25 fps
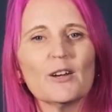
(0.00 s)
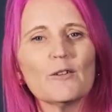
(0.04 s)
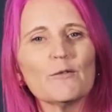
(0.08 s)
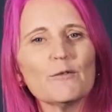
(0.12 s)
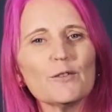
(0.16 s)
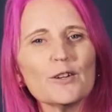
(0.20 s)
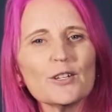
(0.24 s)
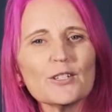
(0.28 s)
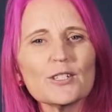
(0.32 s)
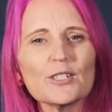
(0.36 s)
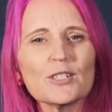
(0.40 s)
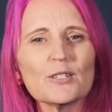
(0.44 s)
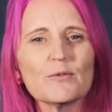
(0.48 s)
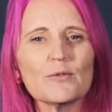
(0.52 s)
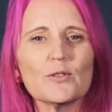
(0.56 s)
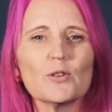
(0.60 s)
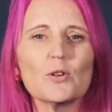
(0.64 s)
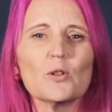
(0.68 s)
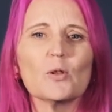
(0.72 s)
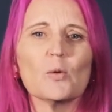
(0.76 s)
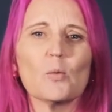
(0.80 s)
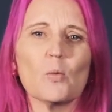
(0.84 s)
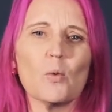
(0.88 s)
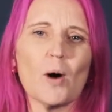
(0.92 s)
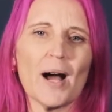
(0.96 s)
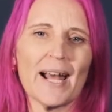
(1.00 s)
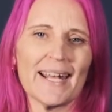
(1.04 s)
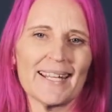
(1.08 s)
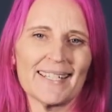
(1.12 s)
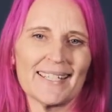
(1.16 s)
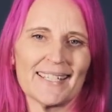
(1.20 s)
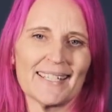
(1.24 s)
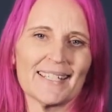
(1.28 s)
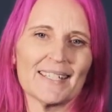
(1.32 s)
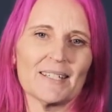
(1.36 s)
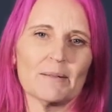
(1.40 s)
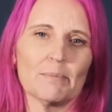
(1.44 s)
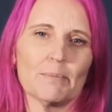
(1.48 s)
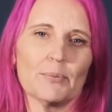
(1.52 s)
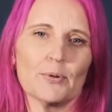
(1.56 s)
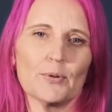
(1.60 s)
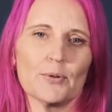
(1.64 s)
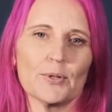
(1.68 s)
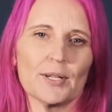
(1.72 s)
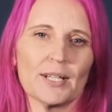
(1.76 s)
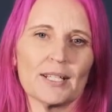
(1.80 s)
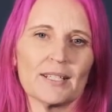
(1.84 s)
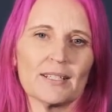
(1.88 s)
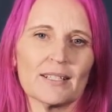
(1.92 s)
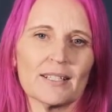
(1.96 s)
First of all, why is this
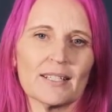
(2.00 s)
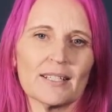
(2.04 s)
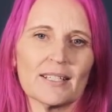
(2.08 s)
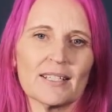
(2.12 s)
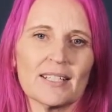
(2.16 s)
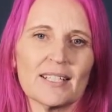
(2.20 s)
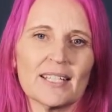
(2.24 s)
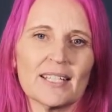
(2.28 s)
important?